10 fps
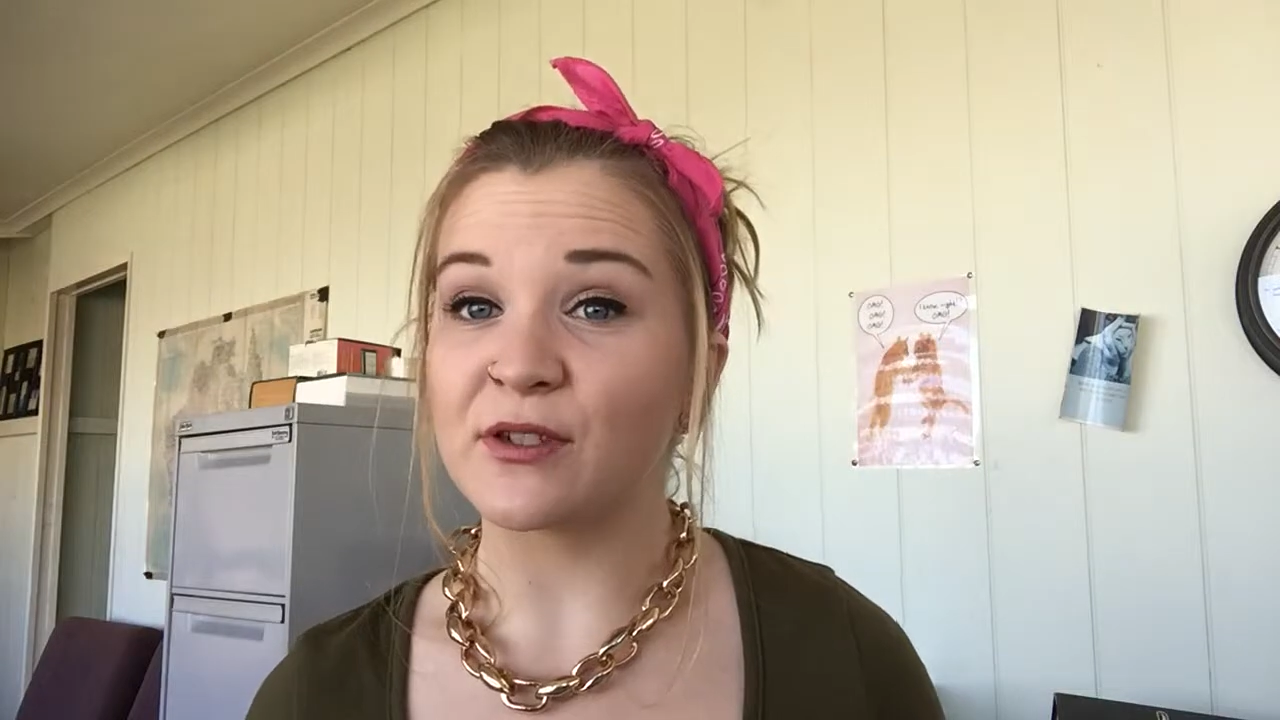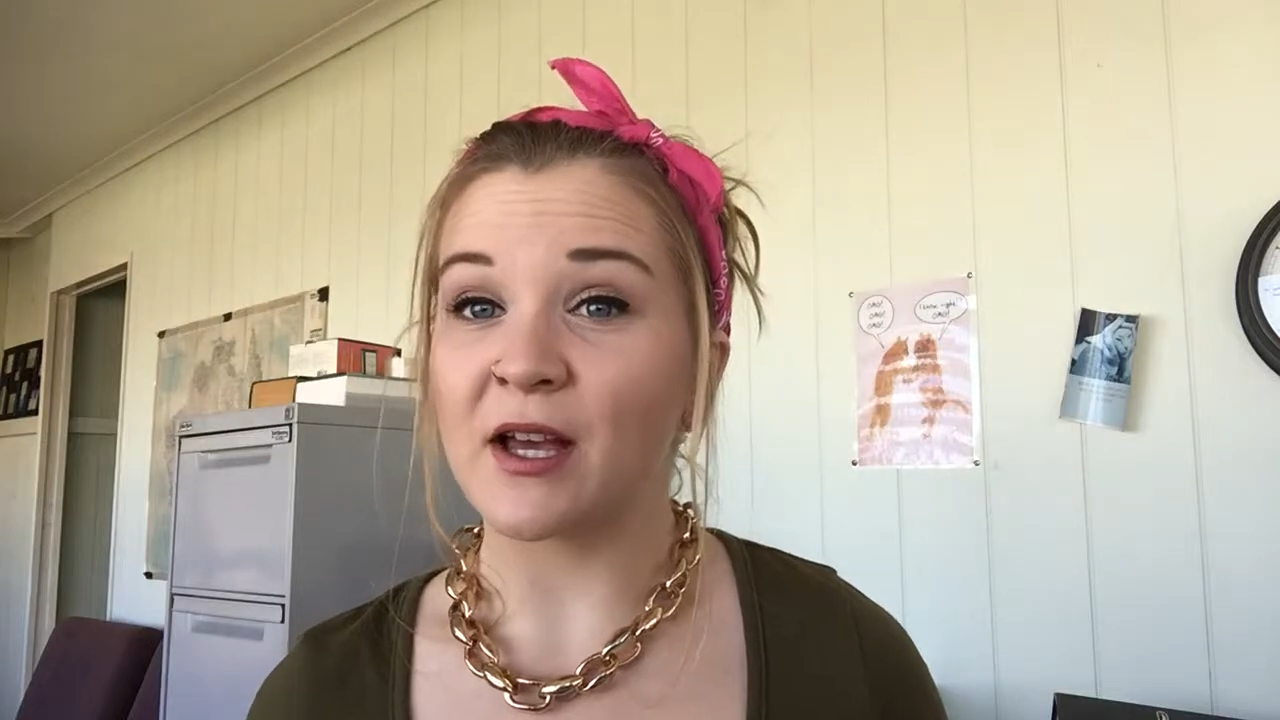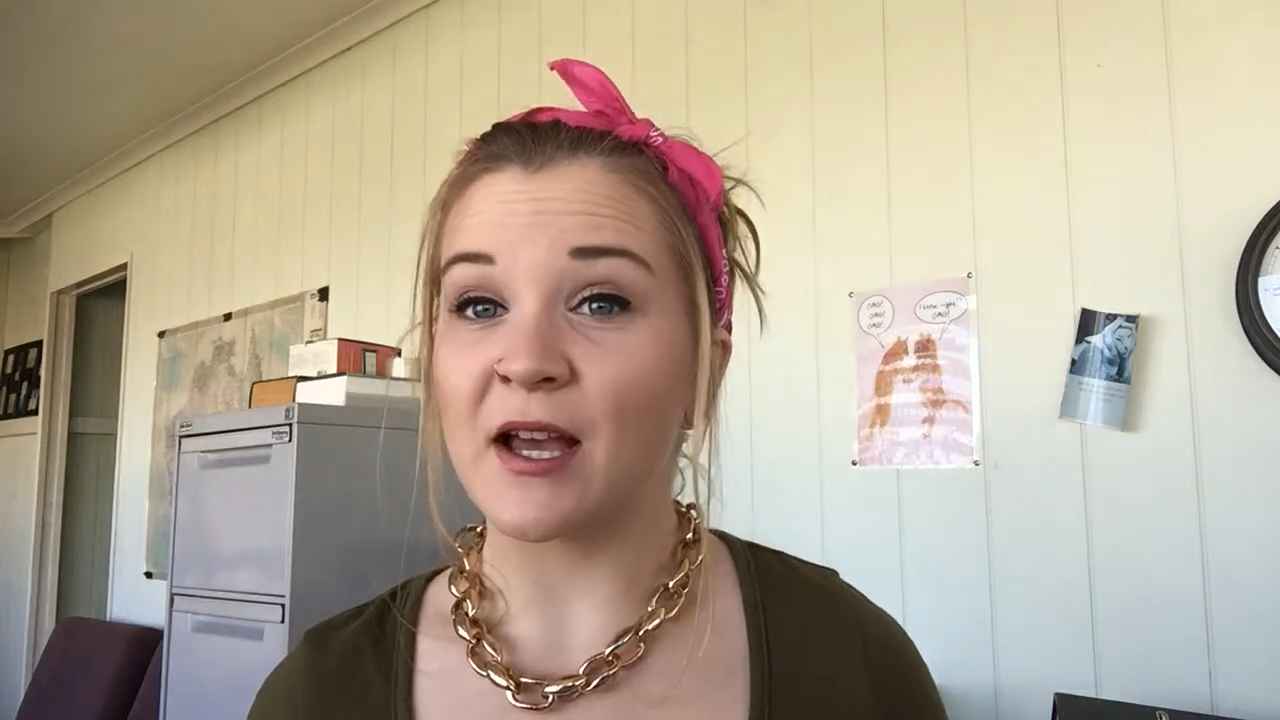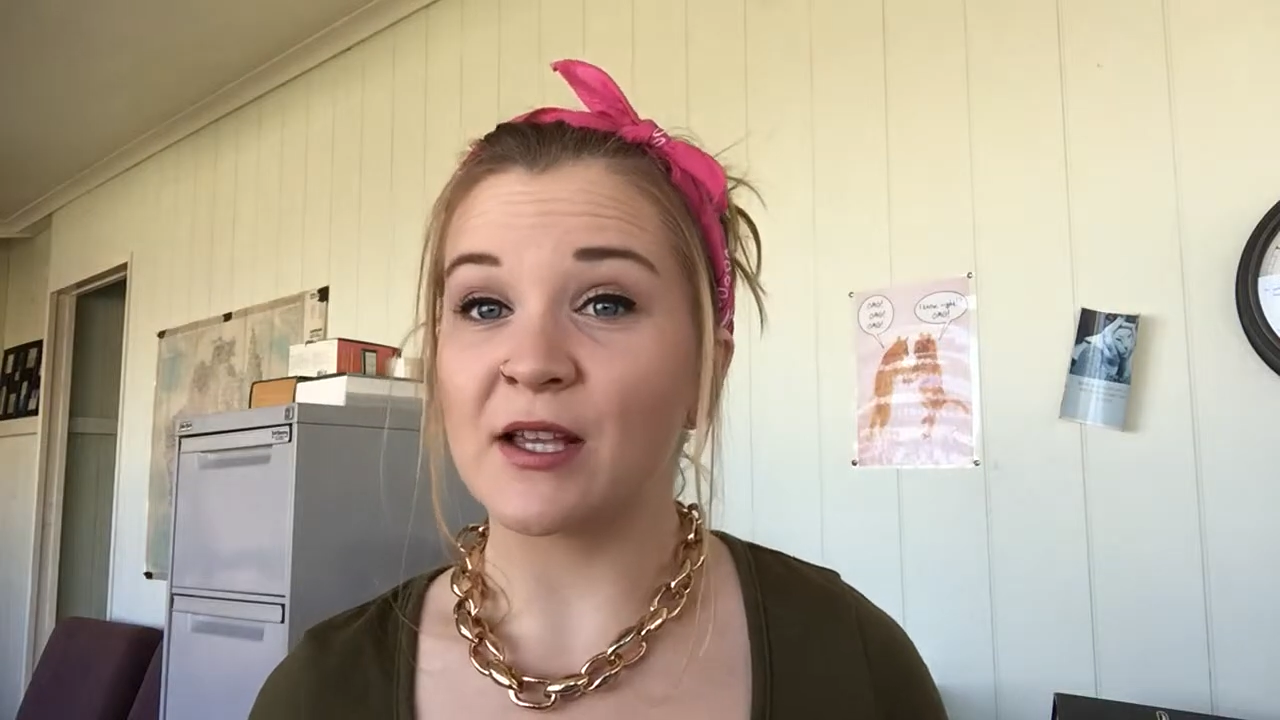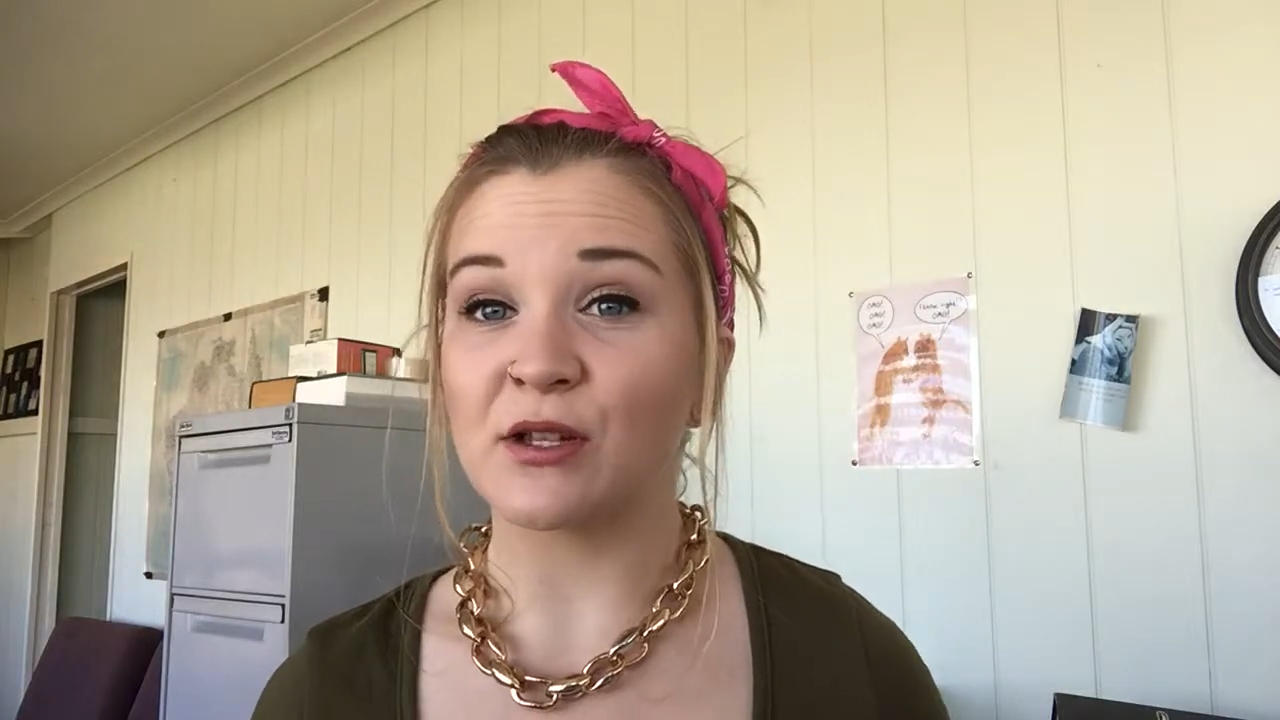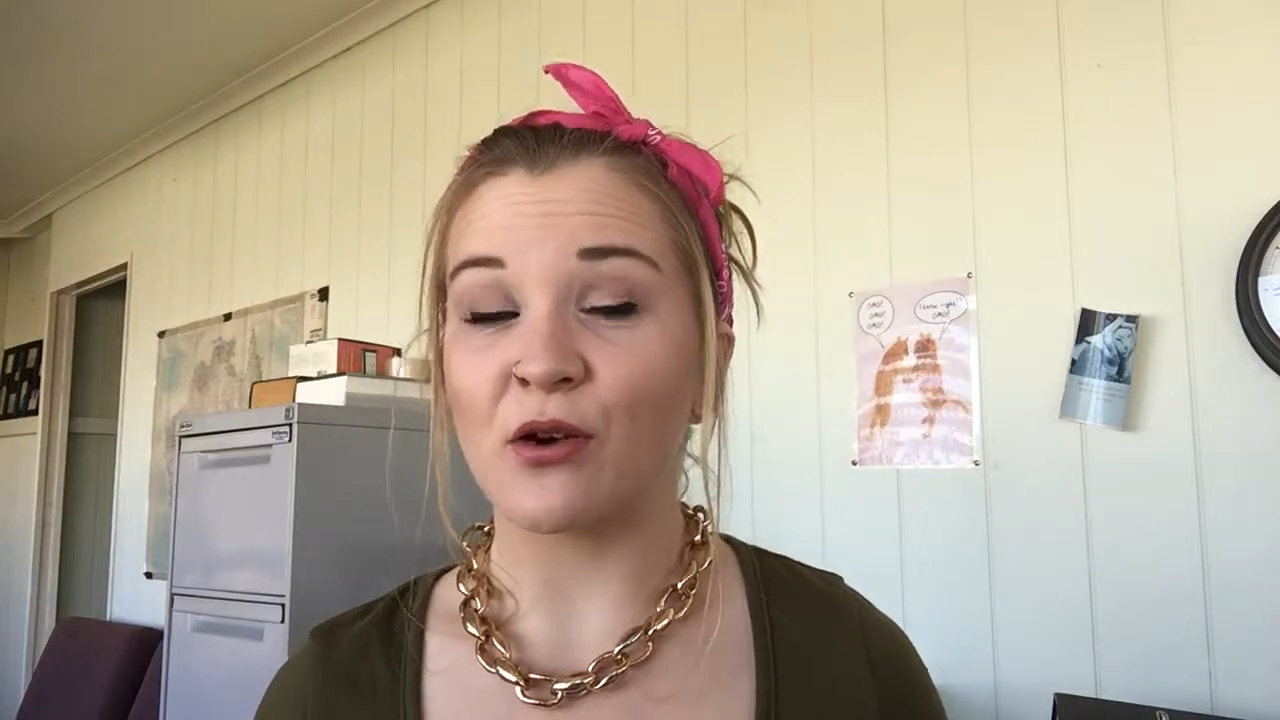size